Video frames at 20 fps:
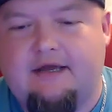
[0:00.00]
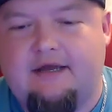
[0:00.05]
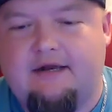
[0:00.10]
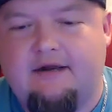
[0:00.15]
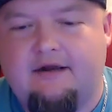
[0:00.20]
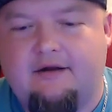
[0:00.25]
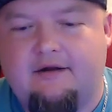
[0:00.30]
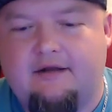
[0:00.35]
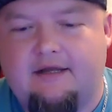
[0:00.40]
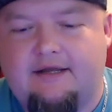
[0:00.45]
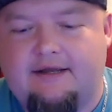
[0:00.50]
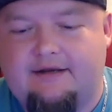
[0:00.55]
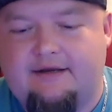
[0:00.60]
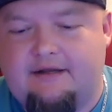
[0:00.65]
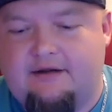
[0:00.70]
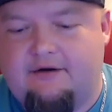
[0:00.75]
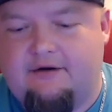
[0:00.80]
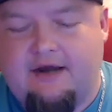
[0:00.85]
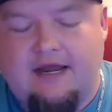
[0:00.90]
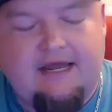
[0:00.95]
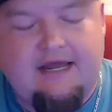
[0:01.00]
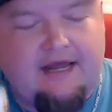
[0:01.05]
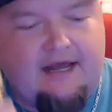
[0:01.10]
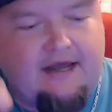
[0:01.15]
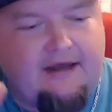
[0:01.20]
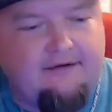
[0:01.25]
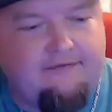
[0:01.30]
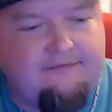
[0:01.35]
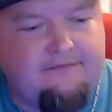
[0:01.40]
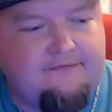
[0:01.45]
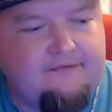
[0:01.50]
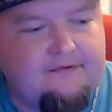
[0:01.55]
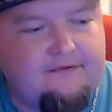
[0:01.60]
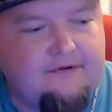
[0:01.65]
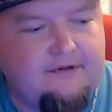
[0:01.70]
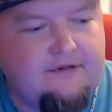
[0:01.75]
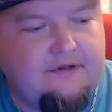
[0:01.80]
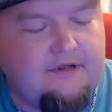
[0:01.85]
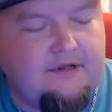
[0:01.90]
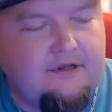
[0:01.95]
And uh, in here I have,
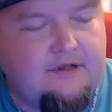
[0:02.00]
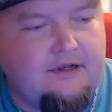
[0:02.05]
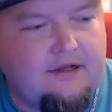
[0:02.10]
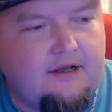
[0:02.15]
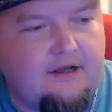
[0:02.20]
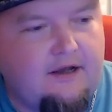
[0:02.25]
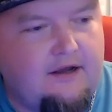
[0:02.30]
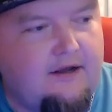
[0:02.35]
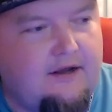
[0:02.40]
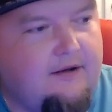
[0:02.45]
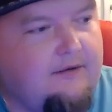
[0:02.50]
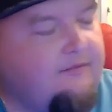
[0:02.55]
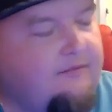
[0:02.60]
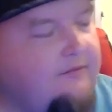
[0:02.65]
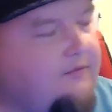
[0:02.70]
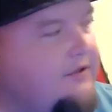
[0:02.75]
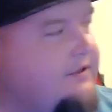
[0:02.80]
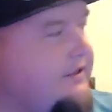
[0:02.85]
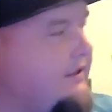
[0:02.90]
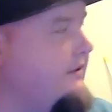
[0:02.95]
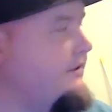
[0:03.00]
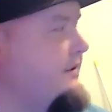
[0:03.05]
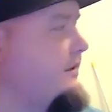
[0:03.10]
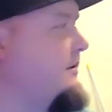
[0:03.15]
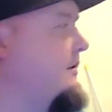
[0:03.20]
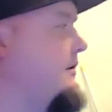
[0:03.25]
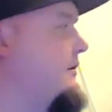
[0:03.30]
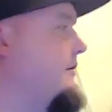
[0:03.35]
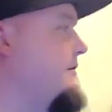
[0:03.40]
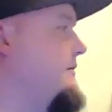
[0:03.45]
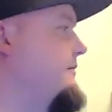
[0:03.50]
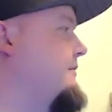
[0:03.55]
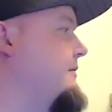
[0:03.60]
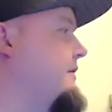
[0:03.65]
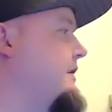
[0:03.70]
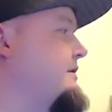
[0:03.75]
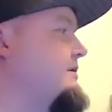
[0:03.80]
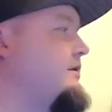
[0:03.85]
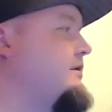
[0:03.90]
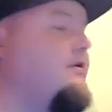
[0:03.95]
um, what the hell is it called?
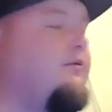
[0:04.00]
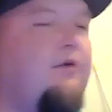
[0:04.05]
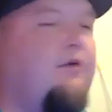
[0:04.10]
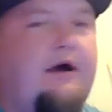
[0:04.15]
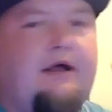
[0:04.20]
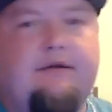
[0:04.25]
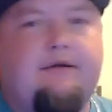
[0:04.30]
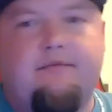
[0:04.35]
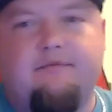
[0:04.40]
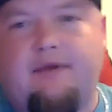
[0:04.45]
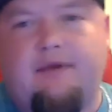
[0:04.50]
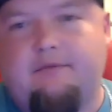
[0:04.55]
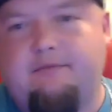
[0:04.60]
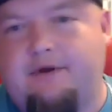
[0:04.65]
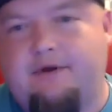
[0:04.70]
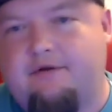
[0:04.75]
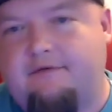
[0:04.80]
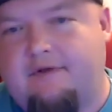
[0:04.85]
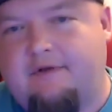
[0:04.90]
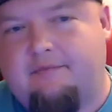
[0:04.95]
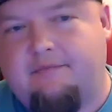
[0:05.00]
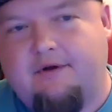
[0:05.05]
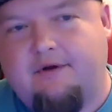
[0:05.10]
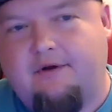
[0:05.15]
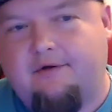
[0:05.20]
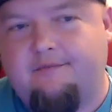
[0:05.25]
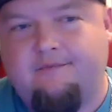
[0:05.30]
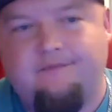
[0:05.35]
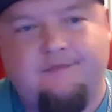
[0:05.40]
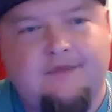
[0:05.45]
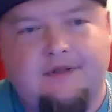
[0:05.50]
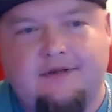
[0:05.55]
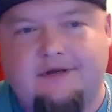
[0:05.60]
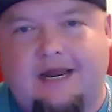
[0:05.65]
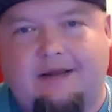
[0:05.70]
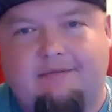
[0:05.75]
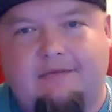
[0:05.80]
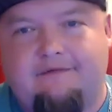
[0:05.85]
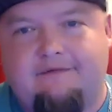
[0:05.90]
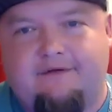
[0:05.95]
It's the one by Beard Vape Co.
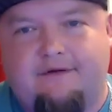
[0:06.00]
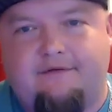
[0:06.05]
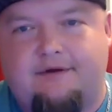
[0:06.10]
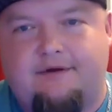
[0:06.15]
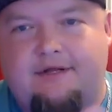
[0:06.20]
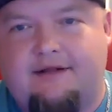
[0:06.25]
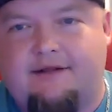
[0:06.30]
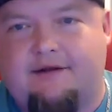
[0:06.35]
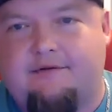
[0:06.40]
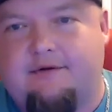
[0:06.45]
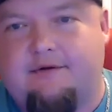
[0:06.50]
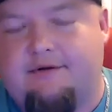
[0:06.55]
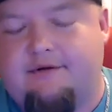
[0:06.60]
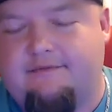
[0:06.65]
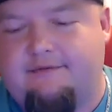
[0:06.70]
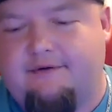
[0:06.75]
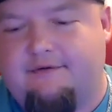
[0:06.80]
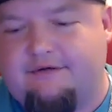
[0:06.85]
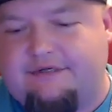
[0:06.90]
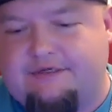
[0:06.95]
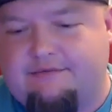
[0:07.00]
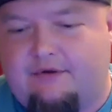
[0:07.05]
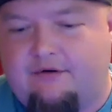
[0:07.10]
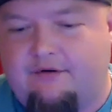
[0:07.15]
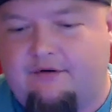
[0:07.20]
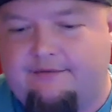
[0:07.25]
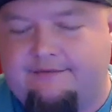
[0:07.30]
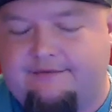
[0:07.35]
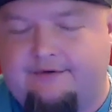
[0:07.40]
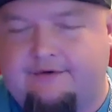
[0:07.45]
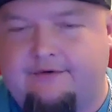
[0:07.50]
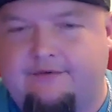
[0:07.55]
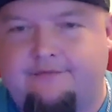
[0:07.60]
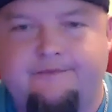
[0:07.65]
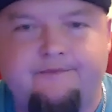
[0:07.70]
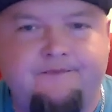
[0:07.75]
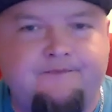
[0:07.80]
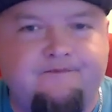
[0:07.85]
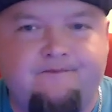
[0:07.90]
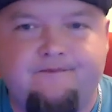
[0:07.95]
Not my favorite e-liquid. If you ever seen my review,
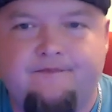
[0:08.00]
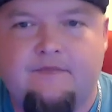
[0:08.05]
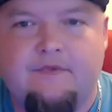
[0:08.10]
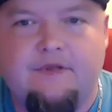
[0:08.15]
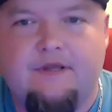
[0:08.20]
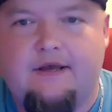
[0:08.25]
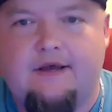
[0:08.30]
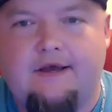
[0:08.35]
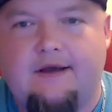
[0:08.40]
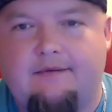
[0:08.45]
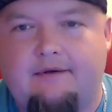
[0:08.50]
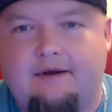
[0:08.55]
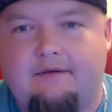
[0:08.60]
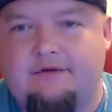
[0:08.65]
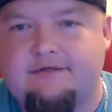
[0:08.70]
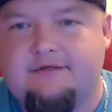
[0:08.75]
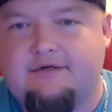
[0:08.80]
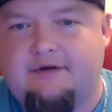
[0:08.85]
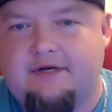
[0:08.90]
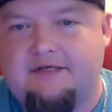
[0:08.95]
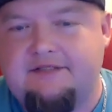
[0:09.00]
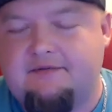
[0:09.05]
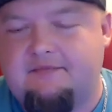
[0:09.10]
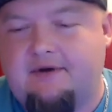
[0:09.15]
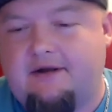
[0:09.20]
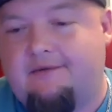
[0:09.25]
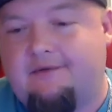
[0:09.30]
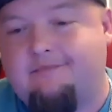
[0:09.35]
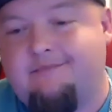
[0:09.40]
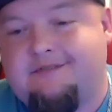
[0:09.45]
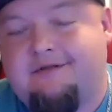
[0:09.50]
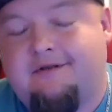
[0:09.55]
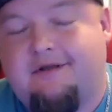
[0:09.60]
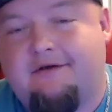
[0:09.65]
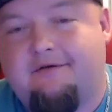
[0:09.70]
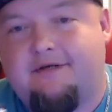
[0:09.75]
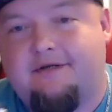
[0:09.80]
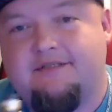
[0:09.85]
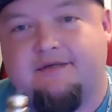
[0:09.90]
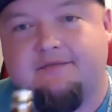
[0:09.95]
um, I wasn't crazy about it. Still
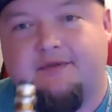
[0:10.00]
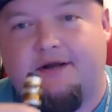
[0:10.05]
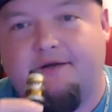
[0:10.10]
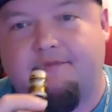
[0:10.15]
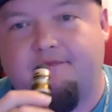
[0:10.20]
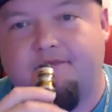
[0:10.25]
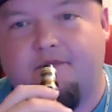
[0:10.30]
not crazy about it.